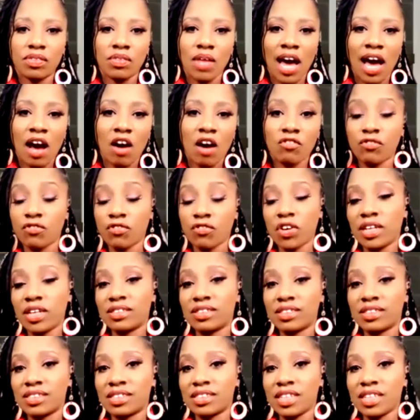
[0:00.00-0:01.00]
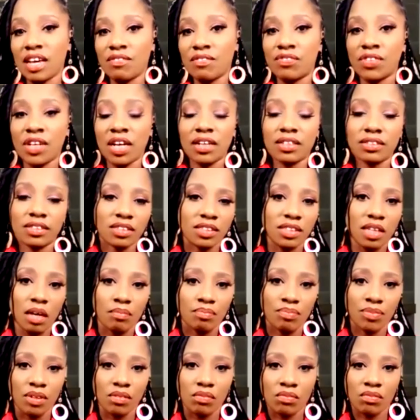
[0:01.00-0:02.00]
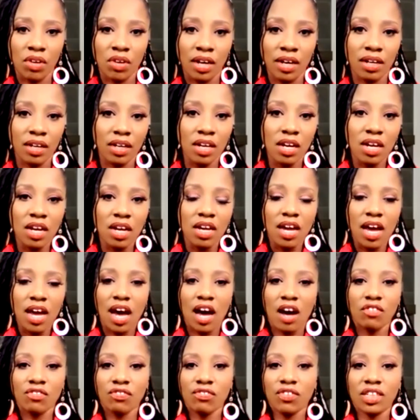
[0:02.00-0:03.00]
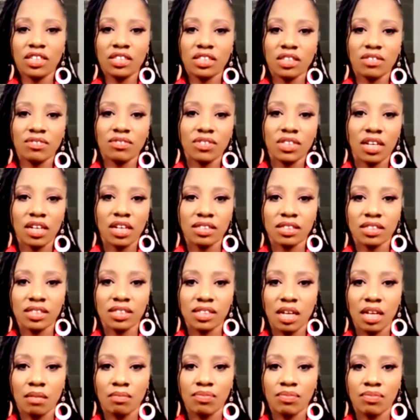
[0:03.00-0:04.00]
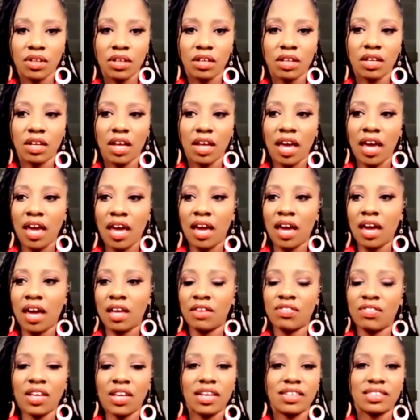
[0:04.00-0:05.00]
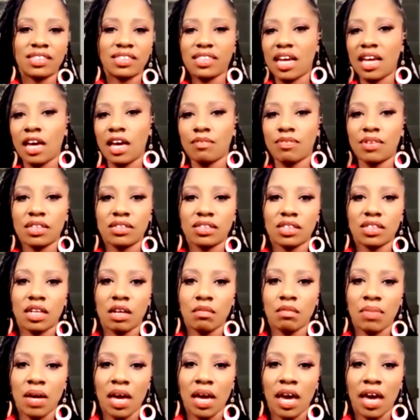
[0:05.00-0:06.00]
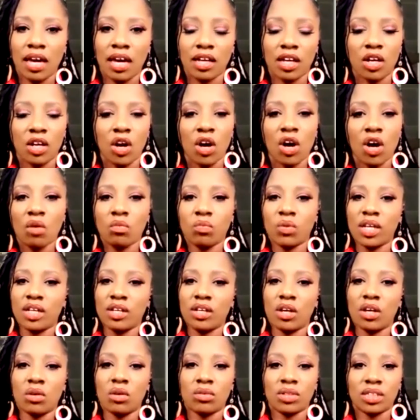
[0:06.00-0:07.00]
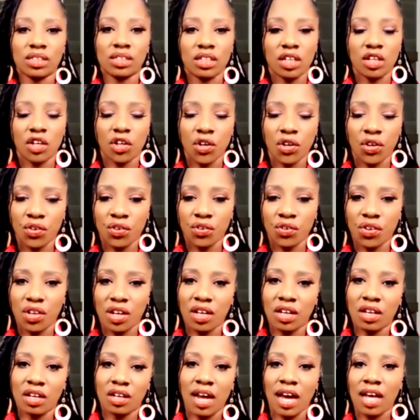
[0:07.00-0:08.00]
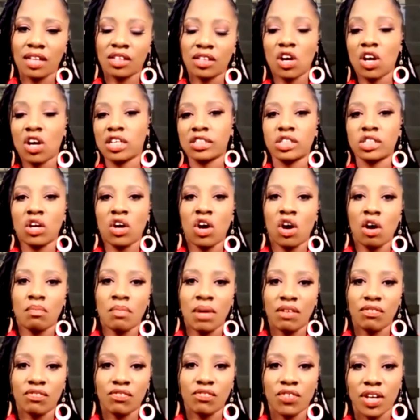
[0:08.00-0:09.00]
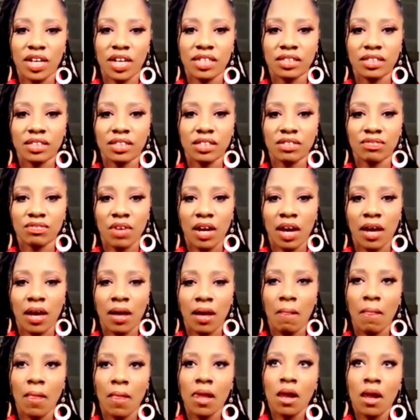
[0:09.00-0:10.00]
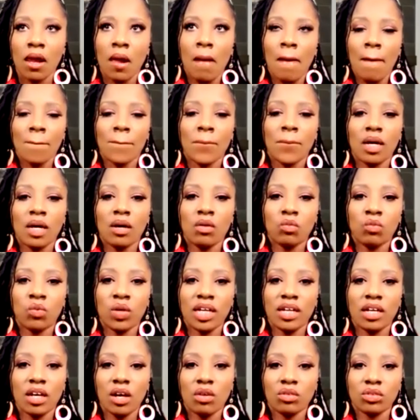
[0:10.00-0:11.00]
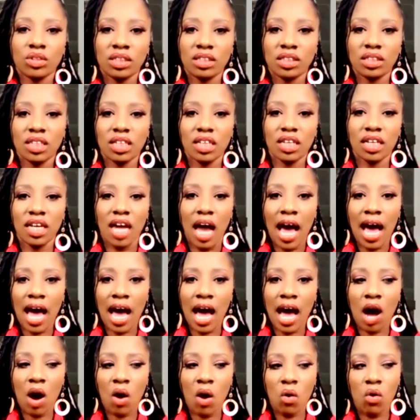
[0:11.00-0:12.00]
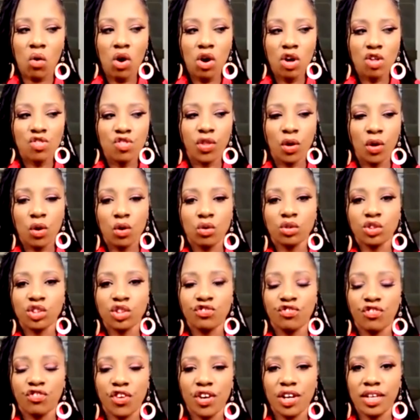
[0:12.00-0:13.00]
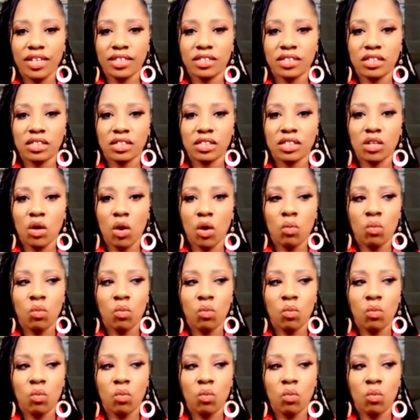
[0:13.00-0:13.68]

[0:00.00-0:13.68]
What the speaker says: our friends have done something, right? Our friends have done something and they stabbed us in the back, and all we know is it hurt and I lost all my friends, right? But we don't see how those friends